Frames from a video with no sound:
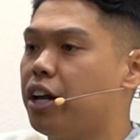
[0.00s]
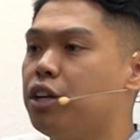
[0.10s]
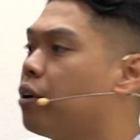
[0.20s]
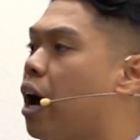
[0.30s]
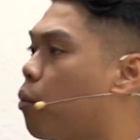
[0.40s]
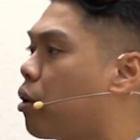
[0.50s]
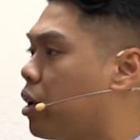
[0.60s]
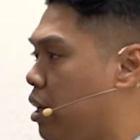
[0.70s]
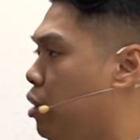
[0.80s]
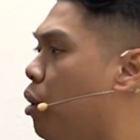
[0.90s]
and you're not
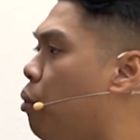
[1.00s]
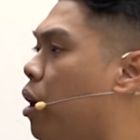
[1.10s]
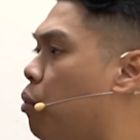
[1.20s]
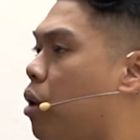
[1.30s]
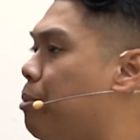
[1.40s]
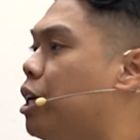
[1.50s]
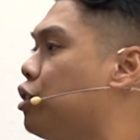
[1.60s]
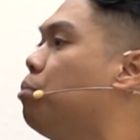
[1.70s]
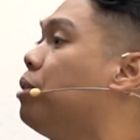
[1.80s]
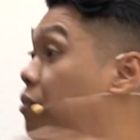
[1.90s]
working. You don't want to work
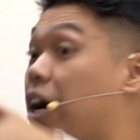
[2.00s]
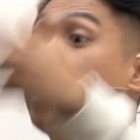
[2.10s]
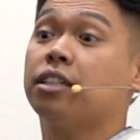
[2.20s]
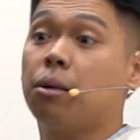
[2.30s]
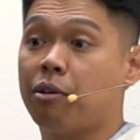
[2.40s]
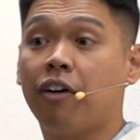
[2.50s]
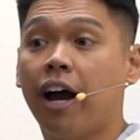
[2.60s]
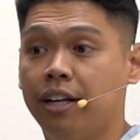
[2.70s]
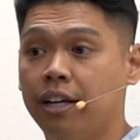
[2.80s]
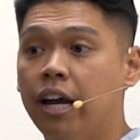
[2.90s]
because you believe God's going to
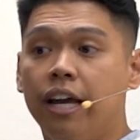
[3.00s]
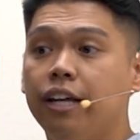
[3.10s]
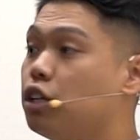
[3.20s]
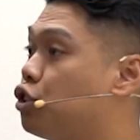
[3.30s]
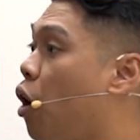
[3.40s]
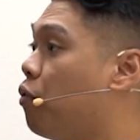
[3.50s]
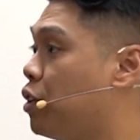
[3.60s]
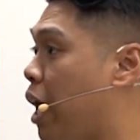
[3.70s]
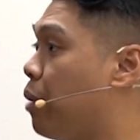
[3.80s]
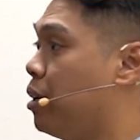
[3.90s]
provide. He's a Jehovah
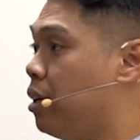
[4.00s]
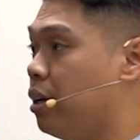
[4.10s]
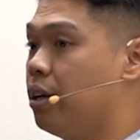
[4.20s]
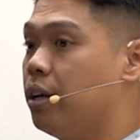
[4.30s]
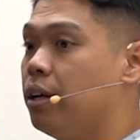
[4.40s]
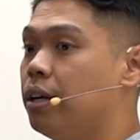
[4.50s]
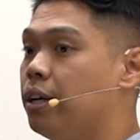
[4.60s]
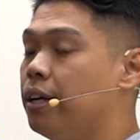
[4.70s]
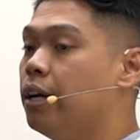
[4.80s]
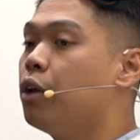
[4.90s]
Jireh.
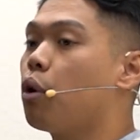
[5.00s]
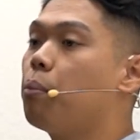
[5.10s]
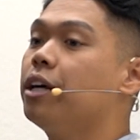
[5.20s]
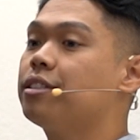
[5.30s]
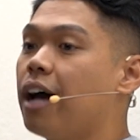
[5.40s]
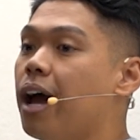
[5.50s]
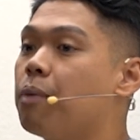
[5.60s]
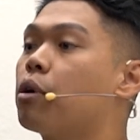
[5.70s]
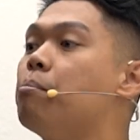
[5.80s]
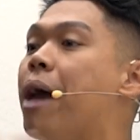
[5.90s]
There will be a
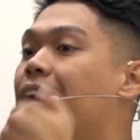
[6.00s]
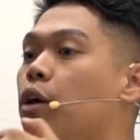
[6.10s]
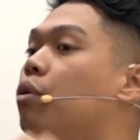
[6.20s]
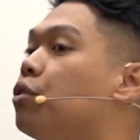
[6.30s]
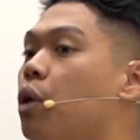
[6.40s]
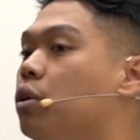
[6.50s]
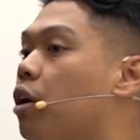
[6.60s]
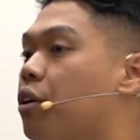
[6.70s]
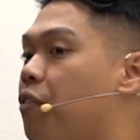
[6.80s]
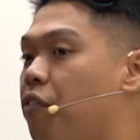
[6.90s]
time where manna will no
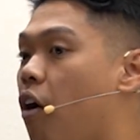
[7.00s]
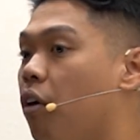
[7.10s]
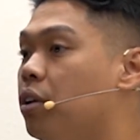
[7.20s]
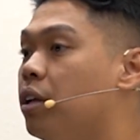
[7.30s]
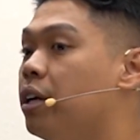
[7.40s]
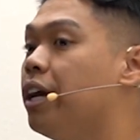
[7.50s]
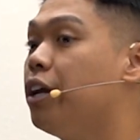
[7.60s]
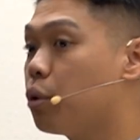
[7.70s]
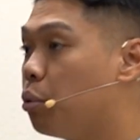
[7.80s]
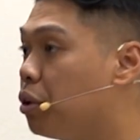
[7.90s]
longer fall
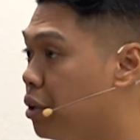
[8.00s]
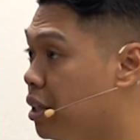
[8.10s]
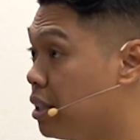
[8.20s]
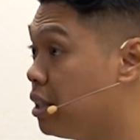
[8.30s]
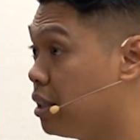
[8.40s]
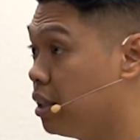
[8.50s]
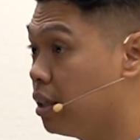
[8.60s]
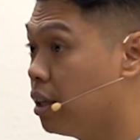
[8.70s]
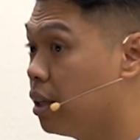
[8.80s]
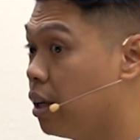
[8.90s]
in your wilderness season.
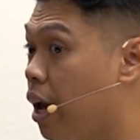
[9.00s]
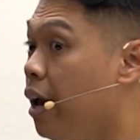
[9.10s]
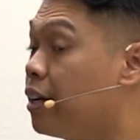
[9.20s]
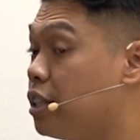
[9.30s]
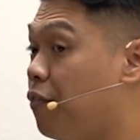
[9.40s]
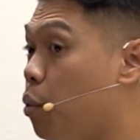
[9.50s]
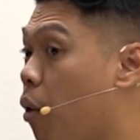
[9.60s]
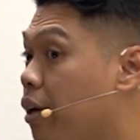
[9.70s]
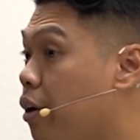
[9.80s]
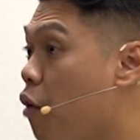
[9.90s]
Because if you
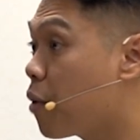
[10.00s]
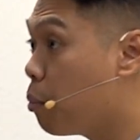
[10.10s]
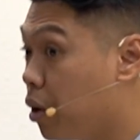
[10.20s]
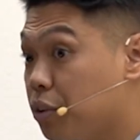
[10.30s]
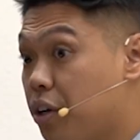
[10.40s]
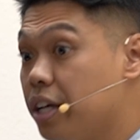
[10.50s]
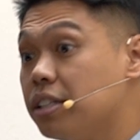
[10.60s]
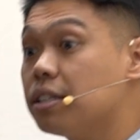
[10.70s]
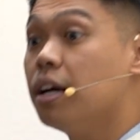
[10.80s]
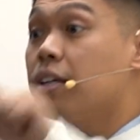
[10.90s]
want to go from
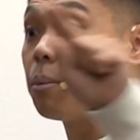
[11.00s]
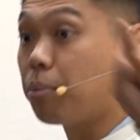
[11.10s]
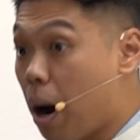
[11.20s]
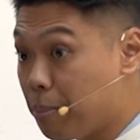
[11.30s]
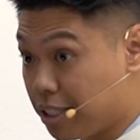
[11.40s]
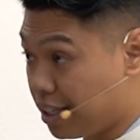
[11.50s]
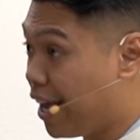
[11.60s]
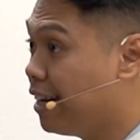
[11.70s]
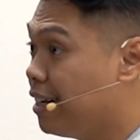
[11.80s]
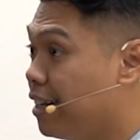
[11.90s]
wilderness to promised
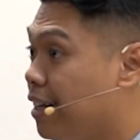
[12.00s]
land